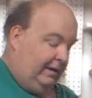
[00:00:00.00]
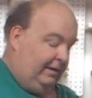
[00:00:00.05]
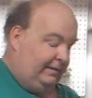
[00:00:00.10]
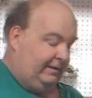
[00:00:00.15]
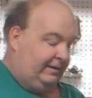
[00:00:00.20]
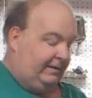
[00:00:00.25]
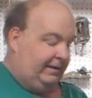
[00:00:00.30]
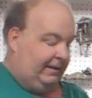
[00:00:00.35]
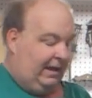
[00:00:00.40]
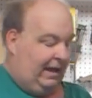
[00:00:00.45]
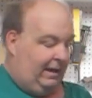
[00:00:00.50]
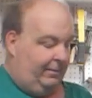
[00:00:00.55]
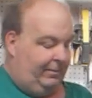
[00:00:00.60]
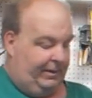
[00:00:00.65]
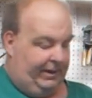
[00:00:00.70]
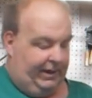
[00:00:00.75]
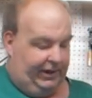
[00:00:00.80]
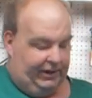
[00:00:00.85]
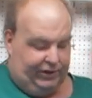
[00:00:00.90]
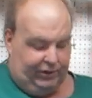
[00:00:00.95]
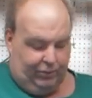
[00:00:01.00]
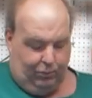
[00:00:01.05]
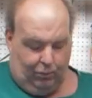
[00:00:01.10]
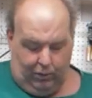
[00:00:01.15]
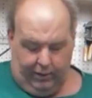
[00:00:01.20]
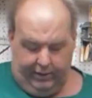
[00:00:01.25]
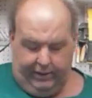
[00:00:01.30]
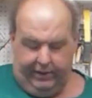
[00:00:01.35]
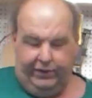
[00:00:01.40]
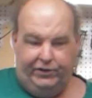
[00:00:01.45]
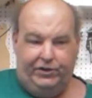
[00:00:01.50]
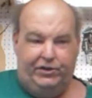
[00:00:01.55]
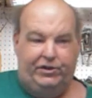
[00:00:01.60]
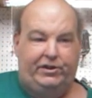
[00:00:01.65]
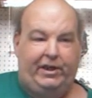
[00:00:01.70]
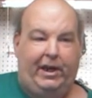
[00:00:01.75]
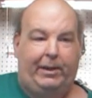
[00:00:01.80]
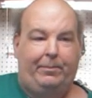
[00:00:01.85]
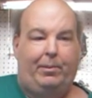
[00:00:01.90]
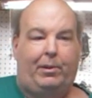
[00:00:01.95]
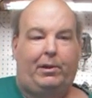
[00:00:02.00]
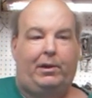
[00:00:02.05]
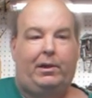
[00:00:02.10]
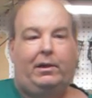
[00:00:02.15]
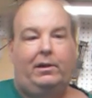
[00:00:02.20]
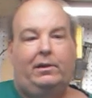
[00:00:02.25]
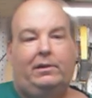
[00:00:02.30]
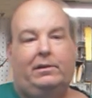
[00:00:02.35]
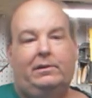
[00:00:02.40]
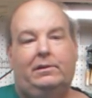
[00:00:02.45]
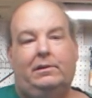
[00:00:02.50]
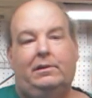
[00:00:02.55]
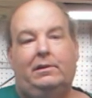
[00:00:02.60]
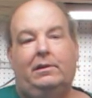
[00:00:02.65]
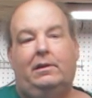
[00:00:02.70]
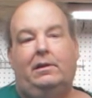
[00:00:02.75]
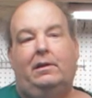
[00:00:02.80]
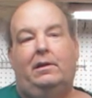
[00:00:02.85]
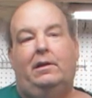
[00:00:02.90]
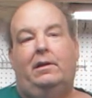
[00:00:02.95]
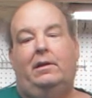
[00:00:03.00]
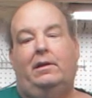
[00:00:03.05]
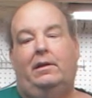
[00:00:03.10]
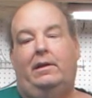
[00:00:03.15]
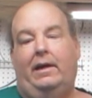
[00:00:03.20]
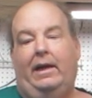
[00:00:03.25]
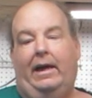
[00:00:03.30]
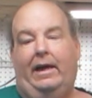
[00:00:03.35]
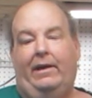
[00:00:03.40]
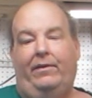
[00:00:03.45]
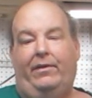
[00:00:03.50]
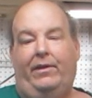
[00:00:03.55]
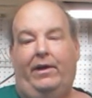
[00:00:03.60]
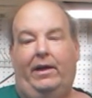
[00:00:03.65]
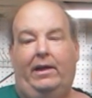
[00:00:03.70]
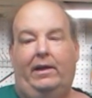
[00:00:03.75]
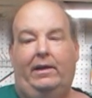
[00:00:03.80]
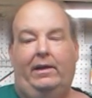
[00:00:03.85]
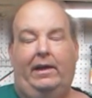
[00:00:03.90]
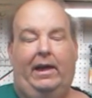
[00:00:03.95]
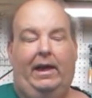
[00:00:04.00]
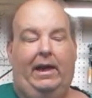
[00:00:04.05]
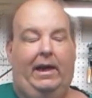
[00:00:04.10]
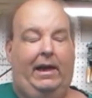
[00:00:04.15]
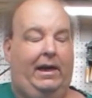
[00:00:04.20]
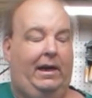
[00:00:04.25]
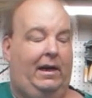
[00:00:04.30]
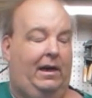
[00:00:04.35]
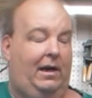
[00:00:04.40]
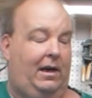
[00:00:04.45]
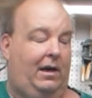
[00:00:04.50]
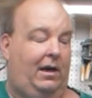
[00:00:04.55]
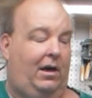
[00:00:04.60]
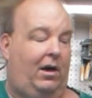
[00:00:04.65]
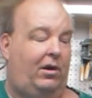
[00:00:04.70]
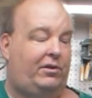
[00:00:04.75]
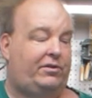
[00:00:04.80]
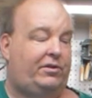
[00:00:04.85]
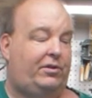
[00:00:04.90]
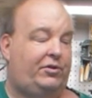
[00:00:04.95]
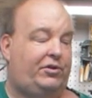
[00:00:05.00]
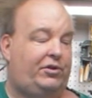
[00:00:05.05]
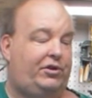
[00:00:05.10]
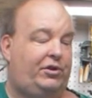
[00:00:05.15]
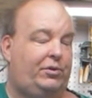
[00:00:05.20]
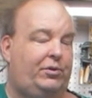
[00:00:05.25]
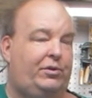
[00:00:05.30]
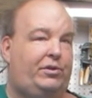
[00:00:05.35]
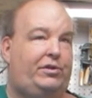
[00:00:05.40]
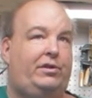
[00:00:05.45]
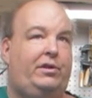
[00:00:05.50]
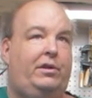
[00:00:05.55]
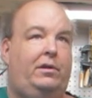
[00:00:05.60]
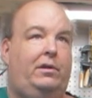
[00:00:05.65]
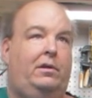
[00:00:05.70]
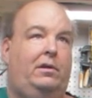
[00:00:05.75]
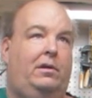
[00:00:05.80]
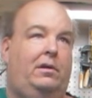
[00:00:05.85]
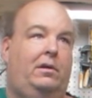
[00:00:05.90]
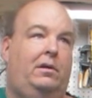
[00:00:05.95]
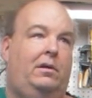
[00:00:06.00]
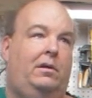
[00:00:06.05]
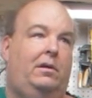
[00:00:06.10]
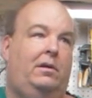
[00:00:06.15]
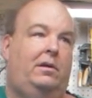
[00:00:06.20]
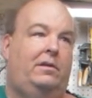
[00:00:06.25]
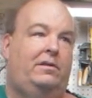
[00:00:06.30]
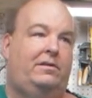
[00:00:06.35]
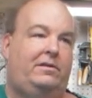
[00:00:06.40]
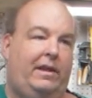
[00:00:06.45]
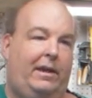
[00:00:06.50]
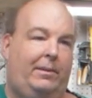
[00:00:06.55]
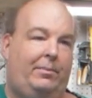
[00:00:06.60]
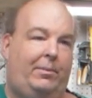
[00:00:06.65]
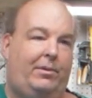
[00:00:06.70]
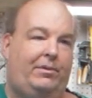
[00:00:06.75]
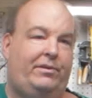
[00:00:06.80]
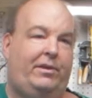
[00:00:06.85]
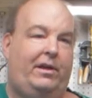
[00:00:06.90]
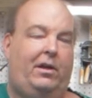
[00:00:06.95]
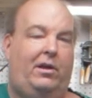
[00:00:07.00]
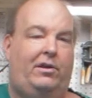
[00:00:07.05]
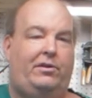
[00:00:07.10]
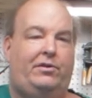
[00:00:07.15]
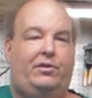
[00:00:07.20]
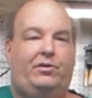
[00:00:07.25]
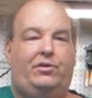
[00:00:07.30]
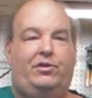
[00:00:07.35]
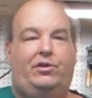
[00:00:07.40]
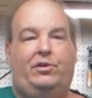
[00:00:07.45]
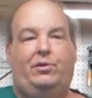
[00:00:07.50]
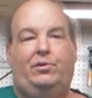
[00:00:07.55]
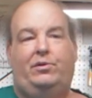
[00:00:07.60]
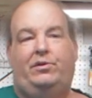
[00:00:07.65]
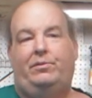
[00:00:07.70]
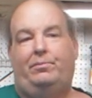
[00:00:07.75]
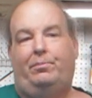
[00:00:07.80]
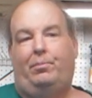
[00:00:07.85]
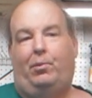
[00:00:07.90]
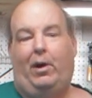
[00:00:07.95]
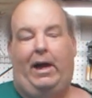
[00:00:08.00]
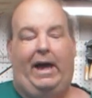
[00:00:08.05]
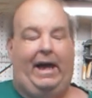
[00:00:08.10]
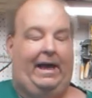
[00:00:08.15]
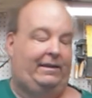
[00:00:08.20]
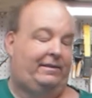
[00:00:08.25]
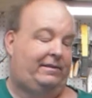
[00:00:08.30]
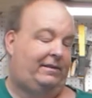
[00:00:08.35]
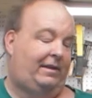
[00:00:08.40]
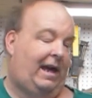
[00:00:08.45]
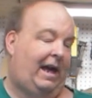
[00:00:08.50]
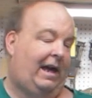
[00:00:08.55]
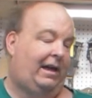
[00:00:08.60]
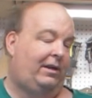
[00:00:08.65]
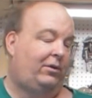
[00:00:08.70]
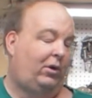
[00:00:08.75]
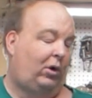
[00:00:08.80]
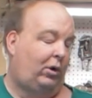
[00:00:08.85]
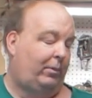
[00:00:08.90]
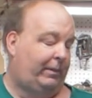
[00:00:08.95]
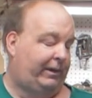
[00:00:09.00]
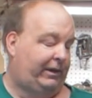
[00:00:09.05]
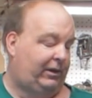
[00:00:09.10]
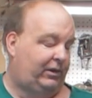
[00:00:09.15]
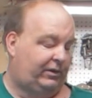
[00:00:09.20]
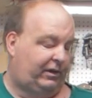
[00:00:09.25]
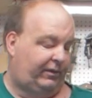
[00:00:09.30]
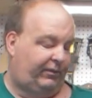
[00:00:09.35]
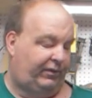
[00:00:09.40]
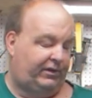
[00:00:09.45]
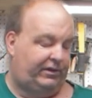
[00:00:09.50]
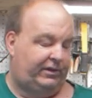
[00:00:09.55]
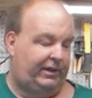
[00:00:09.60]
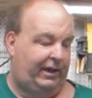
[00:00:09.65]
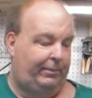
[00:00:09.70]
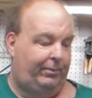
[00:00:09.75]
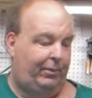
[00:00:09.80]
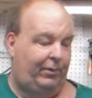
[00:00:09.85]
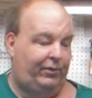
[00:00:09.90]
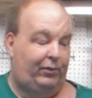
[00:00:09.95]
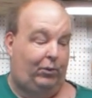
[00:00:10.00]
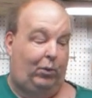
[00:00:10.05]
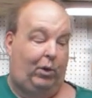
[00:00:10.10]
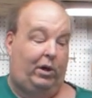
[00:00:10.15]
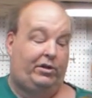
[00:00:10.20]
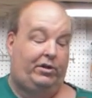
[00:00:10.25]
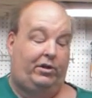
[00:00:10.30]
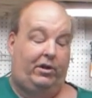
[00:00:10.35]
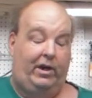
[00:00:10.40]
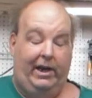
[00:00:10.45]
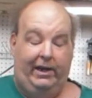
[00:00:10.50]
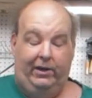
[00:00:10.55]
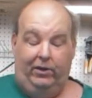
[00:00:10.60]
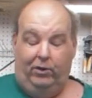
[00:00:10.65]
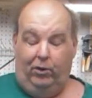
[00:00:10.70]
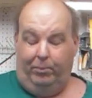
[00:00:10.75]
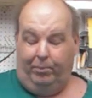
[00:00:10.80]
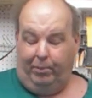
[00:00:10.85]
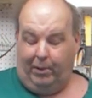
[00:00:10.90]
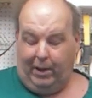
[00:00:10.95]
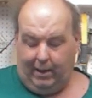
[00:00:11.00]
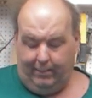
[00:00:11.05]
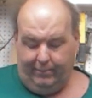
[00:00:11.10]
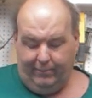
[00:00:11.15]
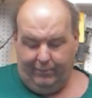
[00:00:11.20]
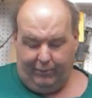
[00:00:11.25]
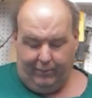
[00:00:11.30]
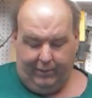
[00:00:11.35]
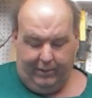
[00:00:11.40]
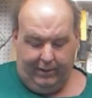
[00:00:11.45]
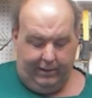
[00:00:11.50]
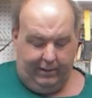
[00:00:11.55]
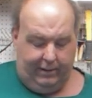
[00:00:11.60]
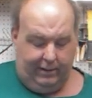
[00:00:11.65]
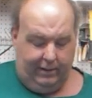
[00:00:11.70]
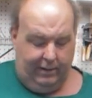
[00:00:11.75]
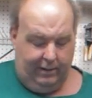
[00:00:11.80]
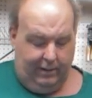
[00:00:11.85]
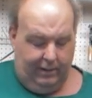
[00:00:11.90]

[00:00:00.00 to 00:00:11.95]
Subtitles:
This is a combination 1-inch stapler, and then a also shoots staples and also shoots brads. I normally use it for staples. It works great. No problems with it.